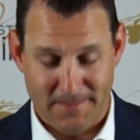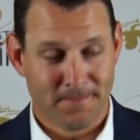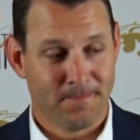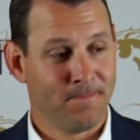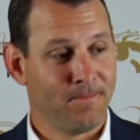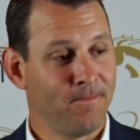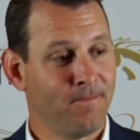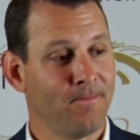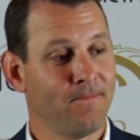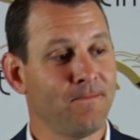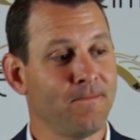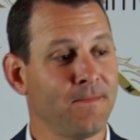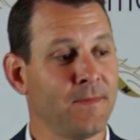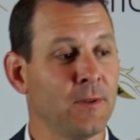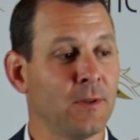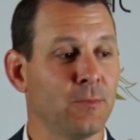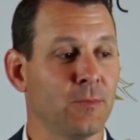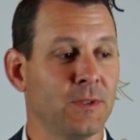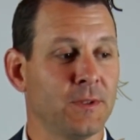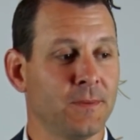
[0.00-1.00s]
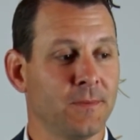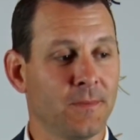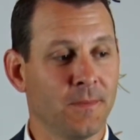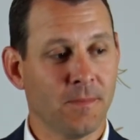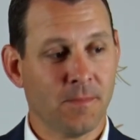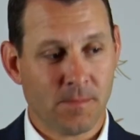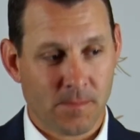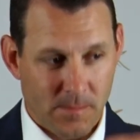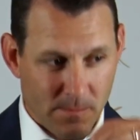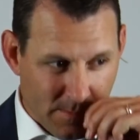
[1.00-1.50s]
I mean, he
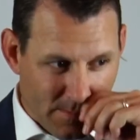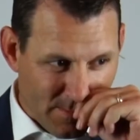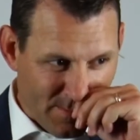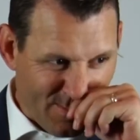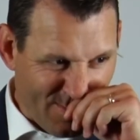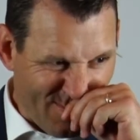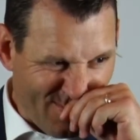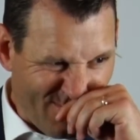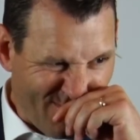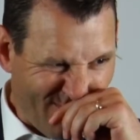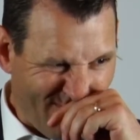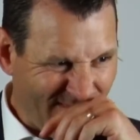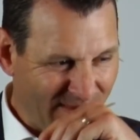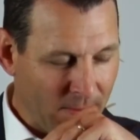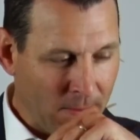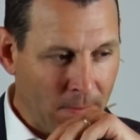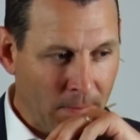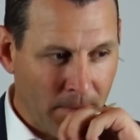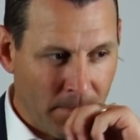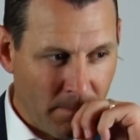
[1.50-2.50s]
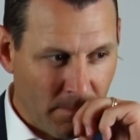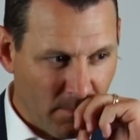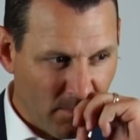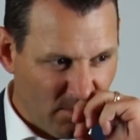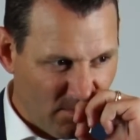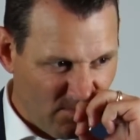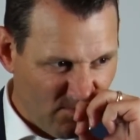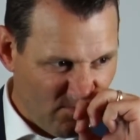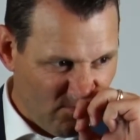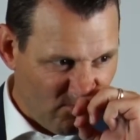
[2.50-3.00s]
was Darius mentioned him last week that he
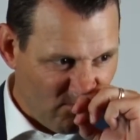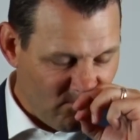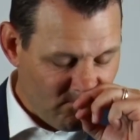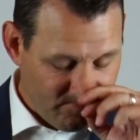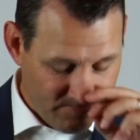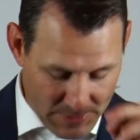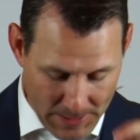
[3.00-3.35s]
opened things up.